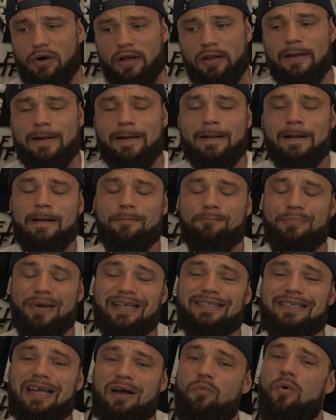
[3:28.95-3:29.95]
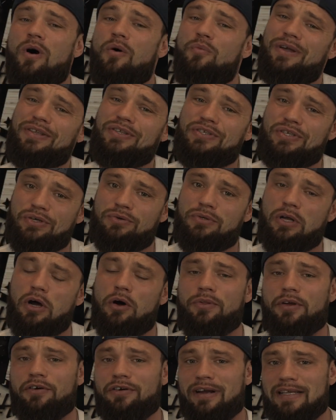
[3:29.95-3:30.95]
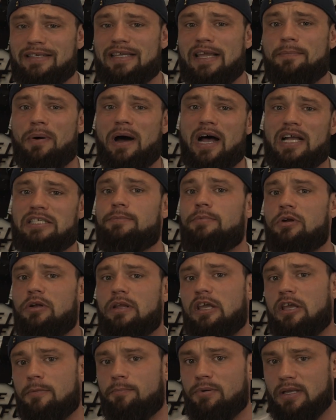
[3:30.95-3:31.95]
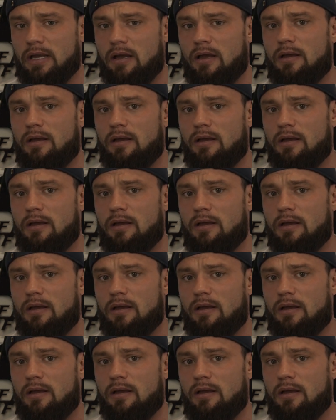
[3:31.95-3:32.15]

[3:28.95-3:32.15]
But based on what we do know, there is a possibility it can